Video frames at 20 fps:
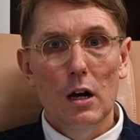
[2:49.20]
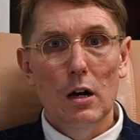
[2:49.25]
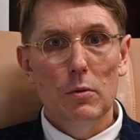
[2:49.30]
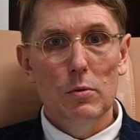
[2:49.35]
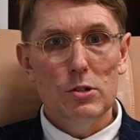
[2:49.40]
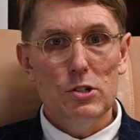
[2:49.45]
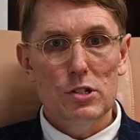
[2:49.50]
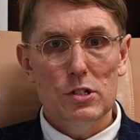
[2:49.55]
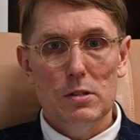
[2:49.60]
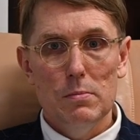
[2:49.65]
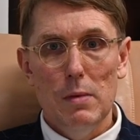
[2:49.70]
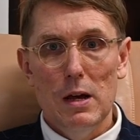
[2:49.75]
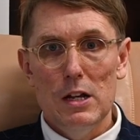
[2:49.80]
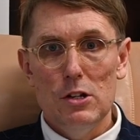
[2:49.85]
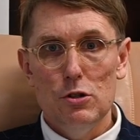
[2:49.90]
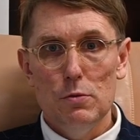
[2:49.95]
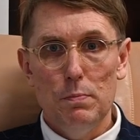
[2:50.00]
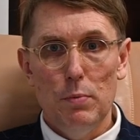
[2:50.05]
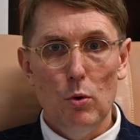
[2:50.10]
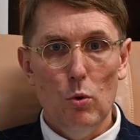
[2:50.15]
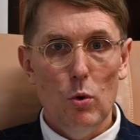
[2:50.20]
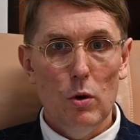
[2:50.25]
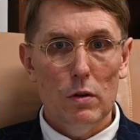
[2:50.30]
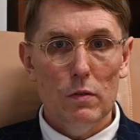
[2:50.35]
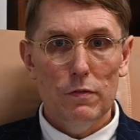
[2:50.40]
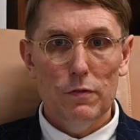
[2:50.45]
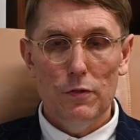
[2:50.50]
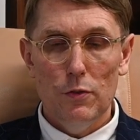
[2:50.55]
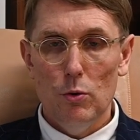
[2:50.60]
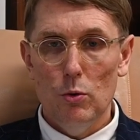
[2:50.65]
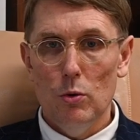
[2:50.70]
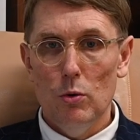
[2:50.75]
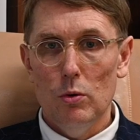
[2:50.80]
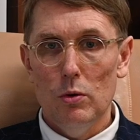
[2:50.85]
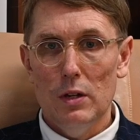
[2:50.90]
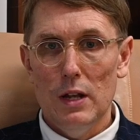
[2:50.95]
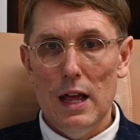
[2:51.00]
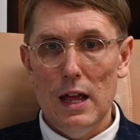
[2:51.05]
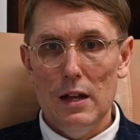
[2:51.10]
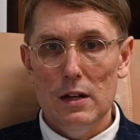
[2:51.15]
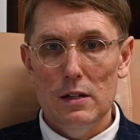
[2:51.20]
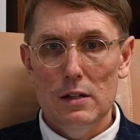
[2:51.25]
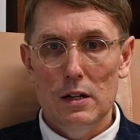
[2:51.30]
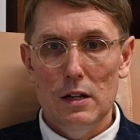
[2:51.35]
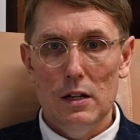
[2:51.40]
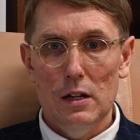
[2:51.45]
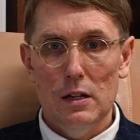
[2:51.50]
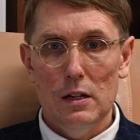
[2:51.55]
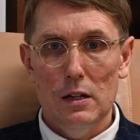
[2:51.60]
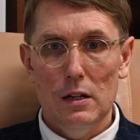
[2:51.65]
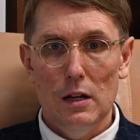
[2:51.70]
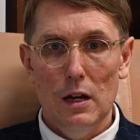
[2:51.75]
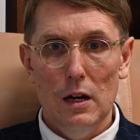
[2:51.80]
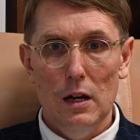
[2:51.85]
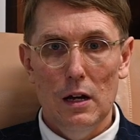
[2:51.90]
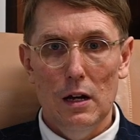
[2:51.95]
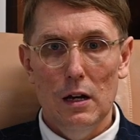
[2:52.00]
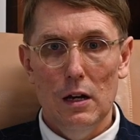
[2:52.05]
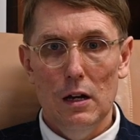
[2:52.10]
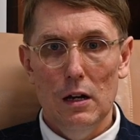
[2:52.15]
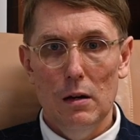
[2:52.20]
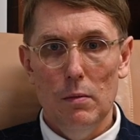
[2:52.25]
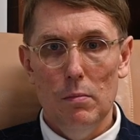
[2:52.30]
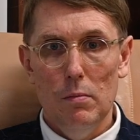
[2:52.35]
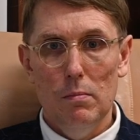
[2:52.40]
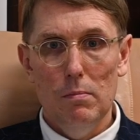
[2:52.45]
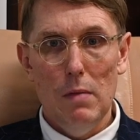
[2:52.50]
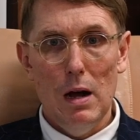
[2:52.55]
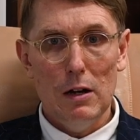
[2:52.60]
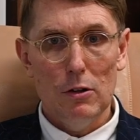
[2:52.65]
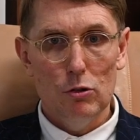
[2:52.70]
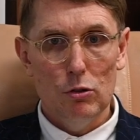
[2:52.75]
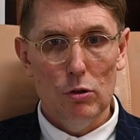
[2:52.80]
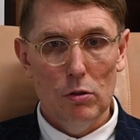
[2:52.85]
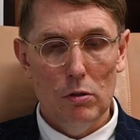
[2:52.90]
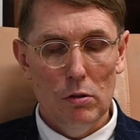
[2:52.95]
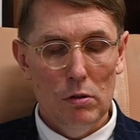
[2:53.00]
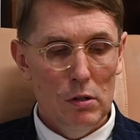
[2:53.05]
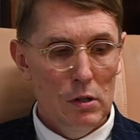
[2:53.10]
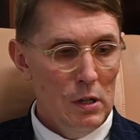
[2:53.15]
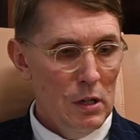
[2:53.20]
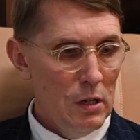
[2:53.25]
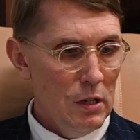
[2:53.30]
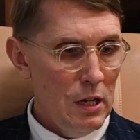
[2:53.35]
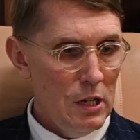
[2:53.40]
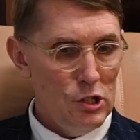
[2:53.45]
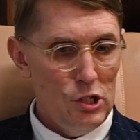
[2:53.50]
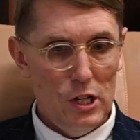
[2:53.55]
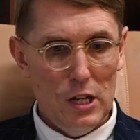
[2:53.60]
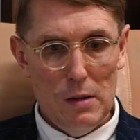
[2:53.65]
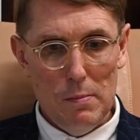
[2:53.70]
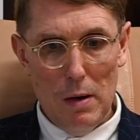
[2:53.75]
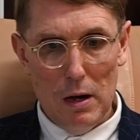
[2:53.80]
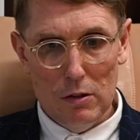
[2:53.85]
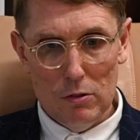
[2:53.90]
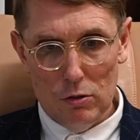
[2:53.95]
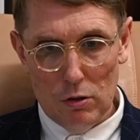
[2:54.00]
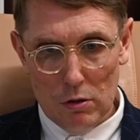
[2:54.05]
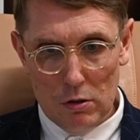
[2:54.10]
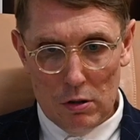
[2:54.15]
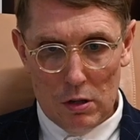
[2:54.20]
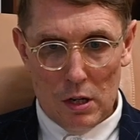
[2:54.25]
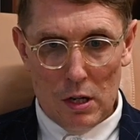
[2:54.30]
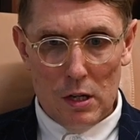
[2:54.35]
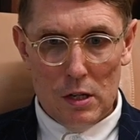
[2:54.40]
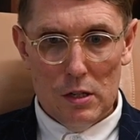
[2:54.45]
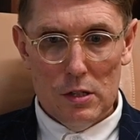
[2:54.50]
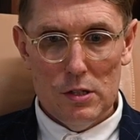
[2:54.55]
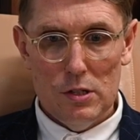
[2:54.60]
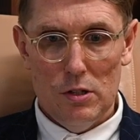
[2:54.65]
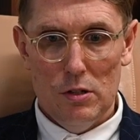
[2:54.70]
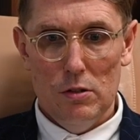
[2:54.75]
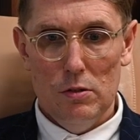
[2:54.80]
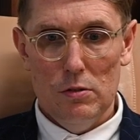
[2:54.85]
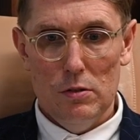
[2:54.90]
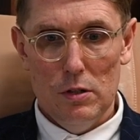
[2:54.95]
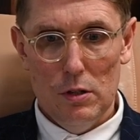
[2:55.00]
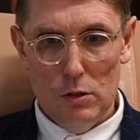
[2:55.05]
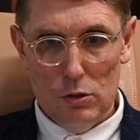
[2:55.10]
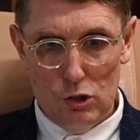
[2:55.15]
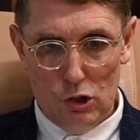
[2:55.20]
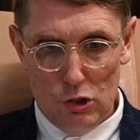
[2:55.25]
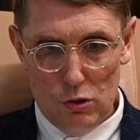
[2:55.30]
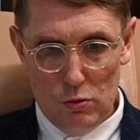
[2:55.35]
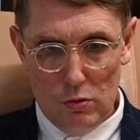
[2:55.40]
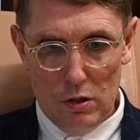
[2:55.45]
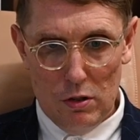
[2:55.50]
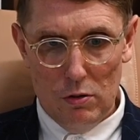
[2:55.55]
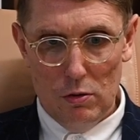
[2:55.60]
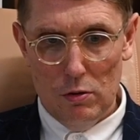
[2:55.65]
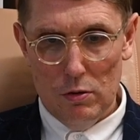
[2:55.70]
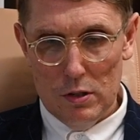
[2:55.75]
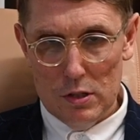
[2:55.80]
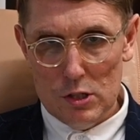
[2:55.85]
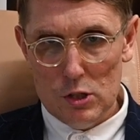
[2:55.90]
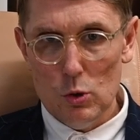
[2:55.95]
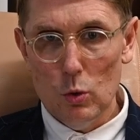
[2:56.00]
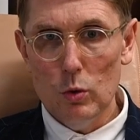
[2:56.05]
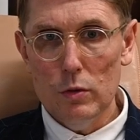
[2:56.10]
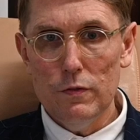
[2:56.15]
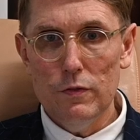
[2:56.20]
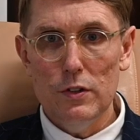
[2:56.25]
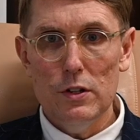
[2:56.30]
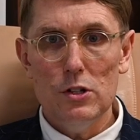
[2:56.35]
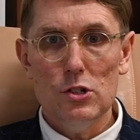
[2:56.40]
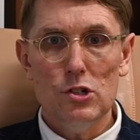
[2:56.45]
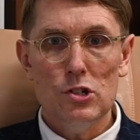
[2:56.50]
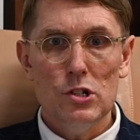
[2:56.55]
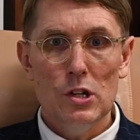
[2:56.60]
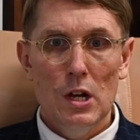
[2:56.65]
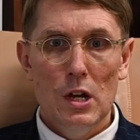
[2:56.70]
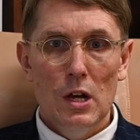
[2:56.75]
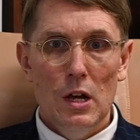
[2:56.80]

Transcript: which is a major port for landing maguro, kajigi maguro, so, you know, tuna and swordfish.